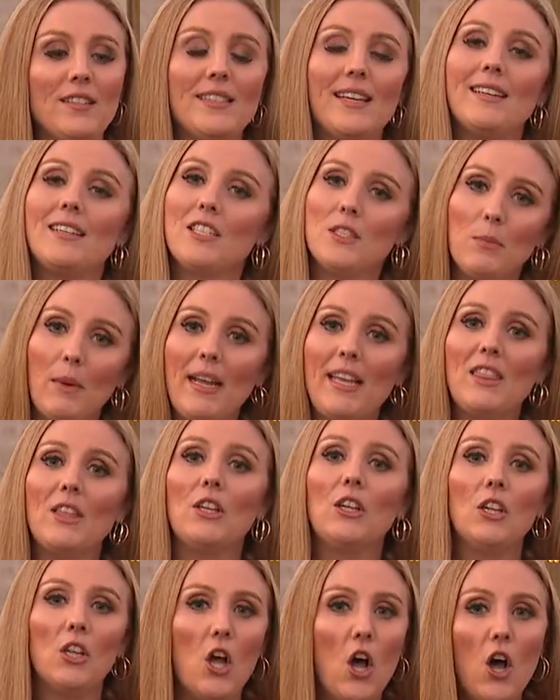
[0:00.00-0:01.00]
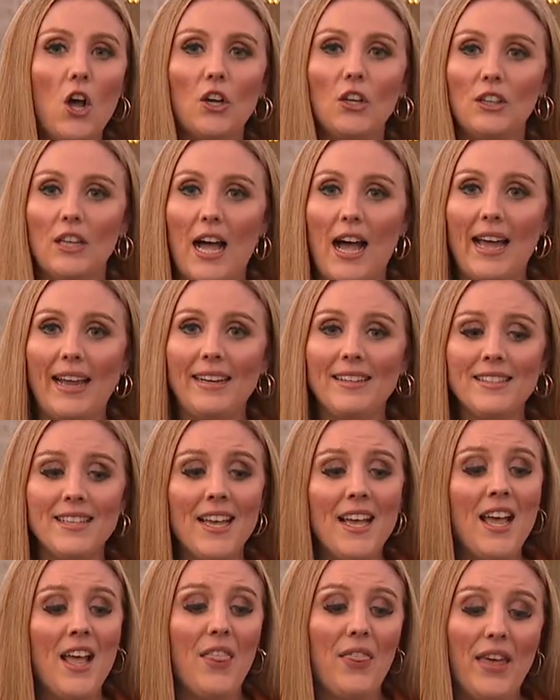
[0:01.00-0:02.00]
And despite the long lines,
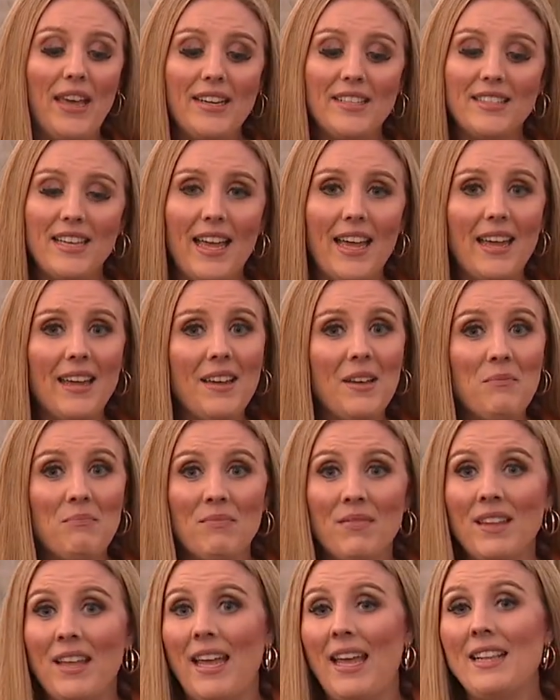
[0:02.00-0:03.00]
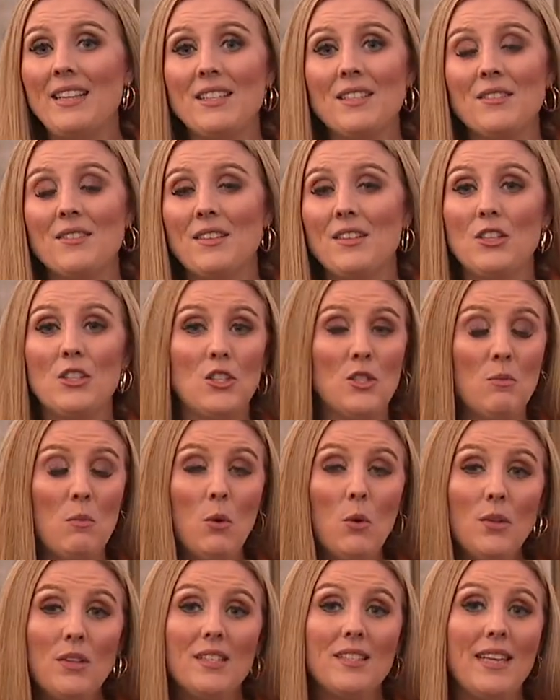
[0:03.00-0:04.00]
they say it's
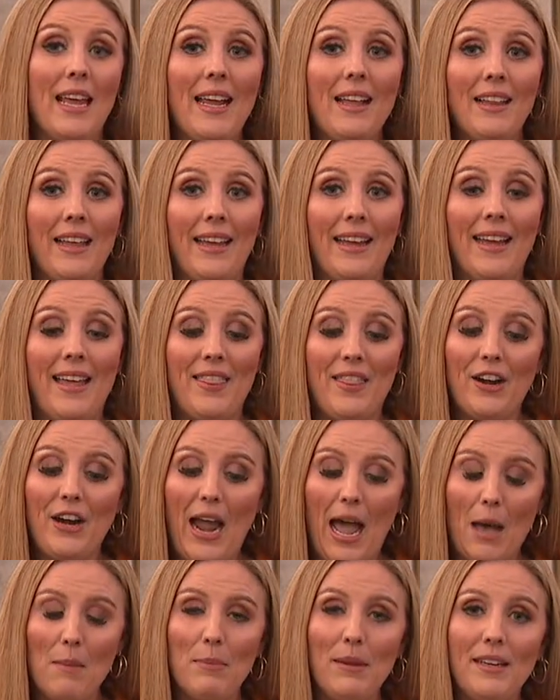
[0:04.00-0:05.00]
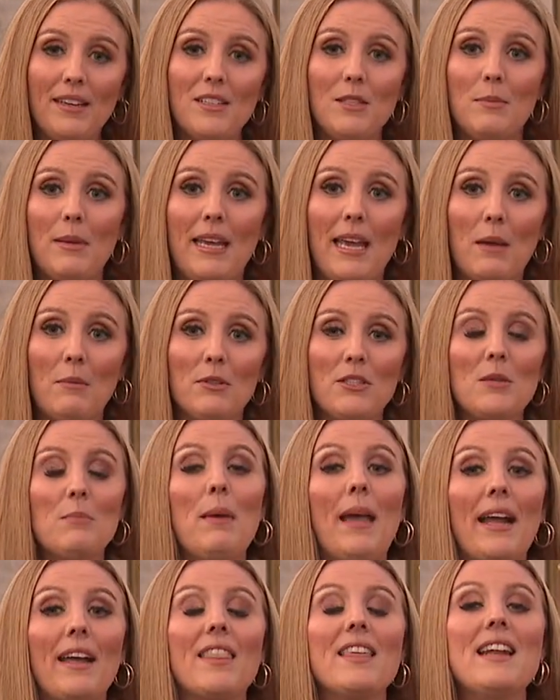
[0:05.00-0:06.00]
smooth sailing and they're happy to be able to
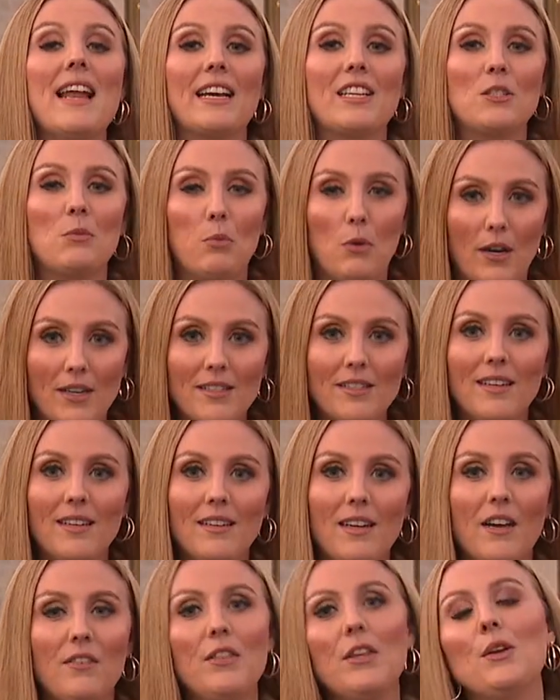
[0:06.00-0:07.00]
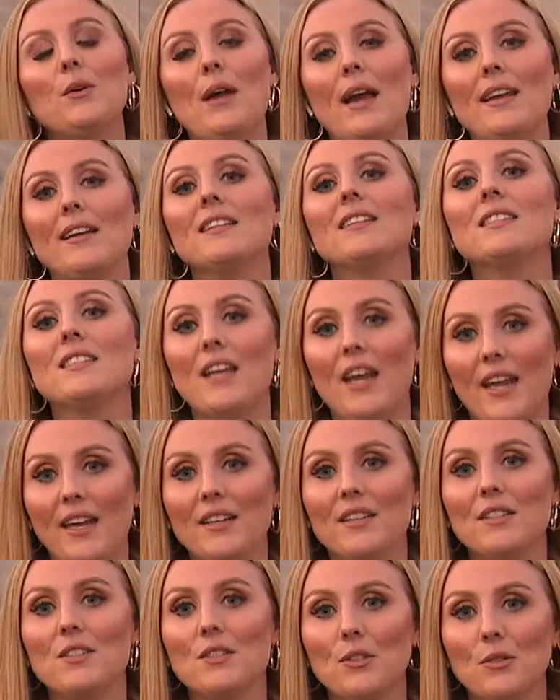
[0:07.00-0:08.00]
pick the next president of the United
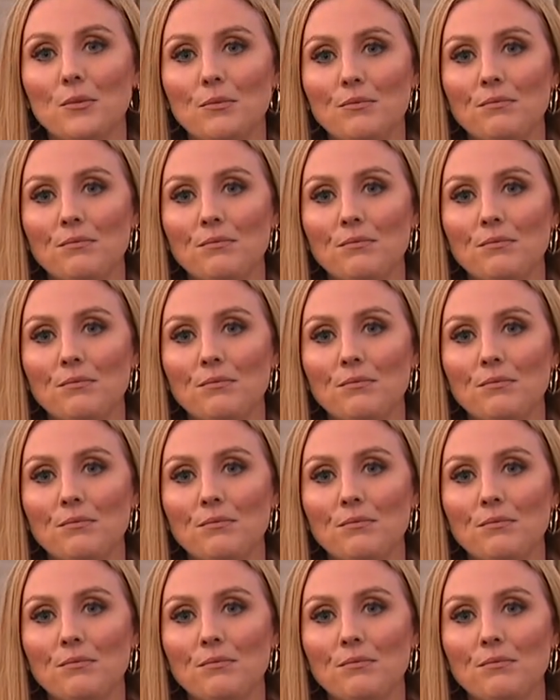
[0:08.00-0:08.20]
States.